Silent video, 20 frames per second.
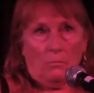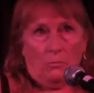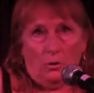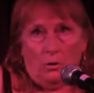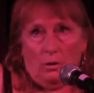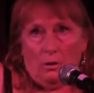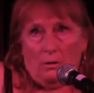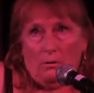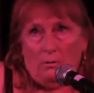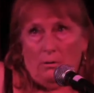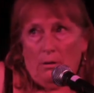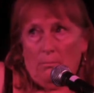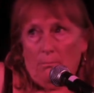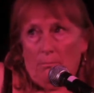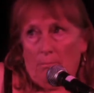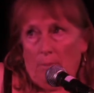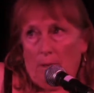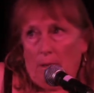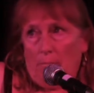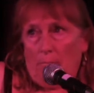you know,
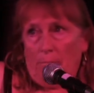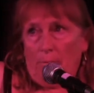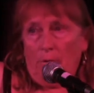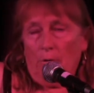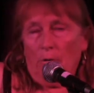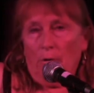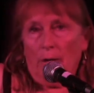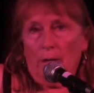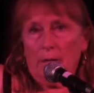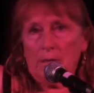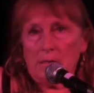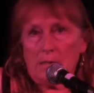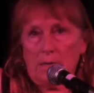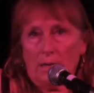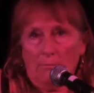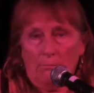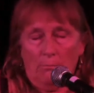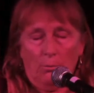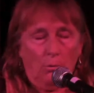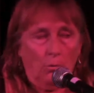employers
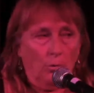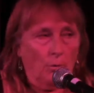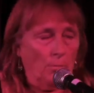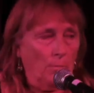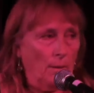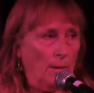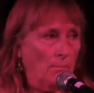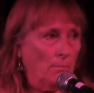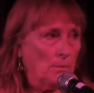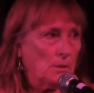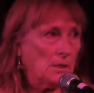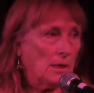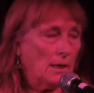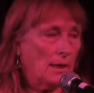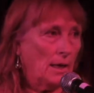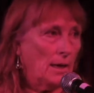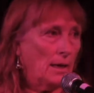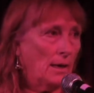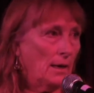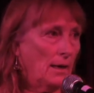and board members are
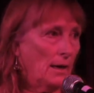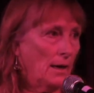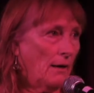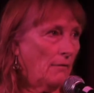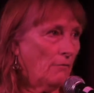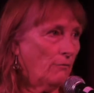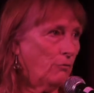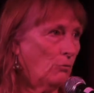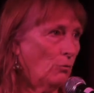getting like